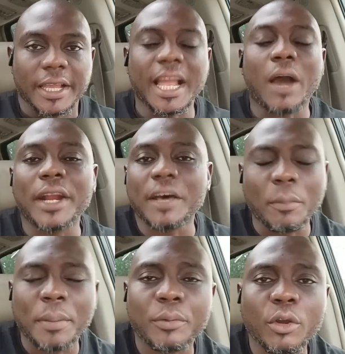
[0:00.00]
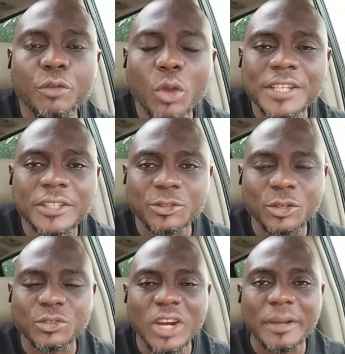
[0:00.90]
Yeah, wonderful people, viewers and
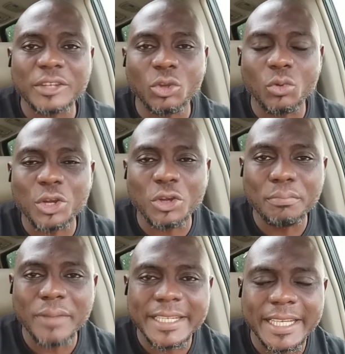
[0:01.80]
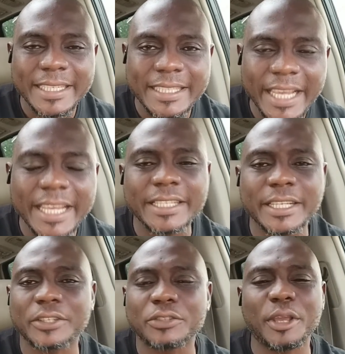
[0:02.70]
subscribers, so welcome back again.
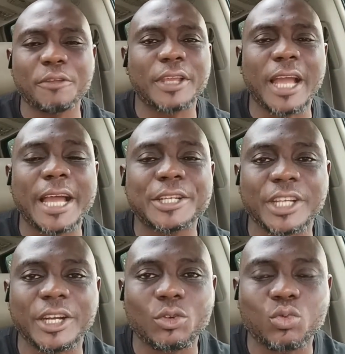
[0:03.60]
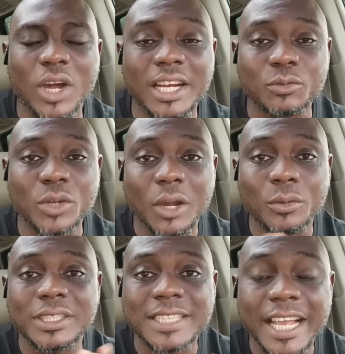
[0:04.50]
This is BVI Channel 1, where
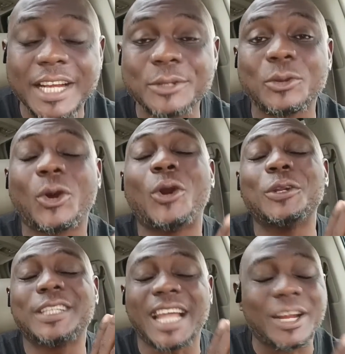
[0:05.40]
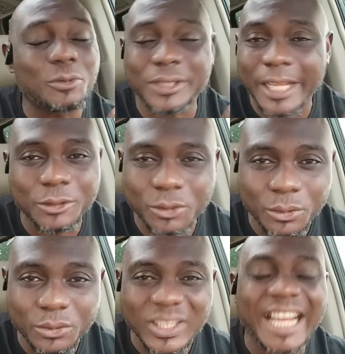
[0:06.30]
we tell you undiluted
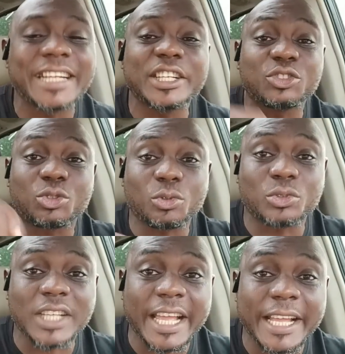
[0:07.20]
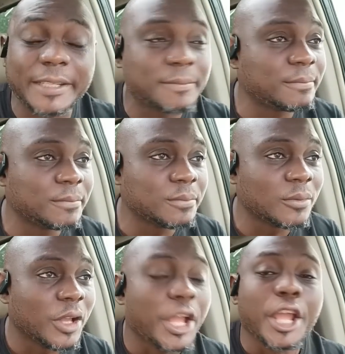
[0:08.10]
truth. And this truth,
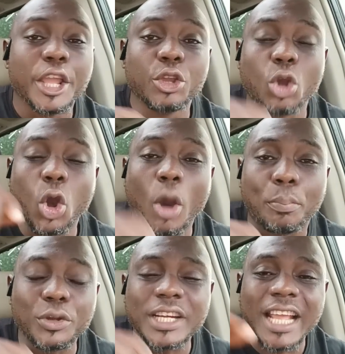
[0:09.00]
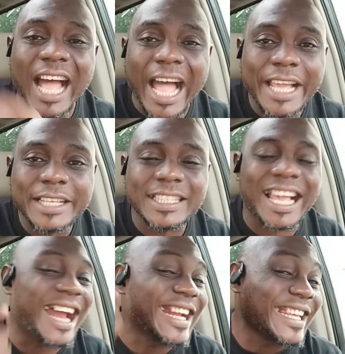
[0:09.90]
you go open the
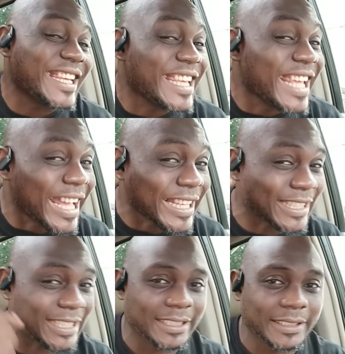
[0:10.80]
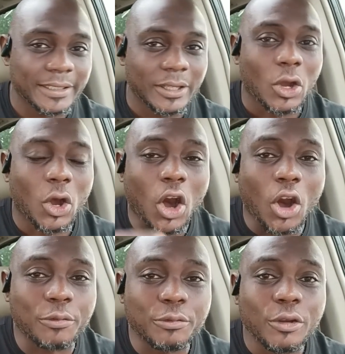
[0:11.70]
eyes and the ears
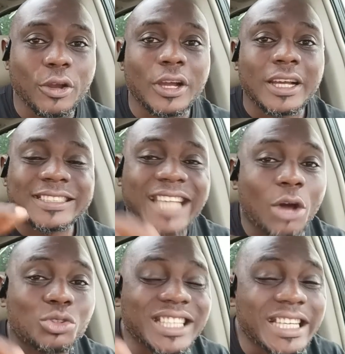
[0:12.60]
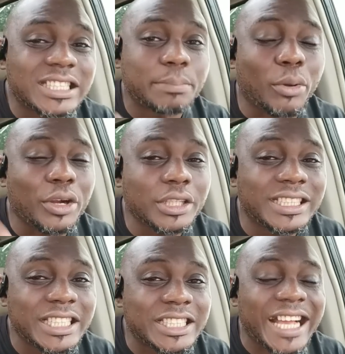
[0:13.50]
of Southeast
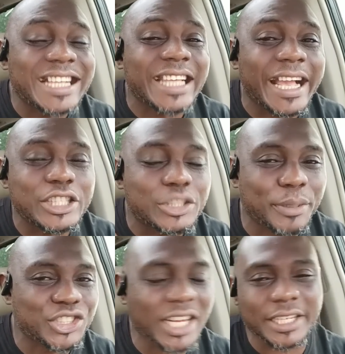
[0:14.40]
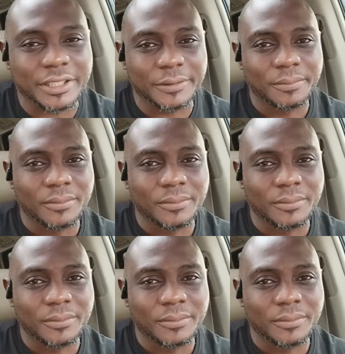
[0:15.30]
politicians especially.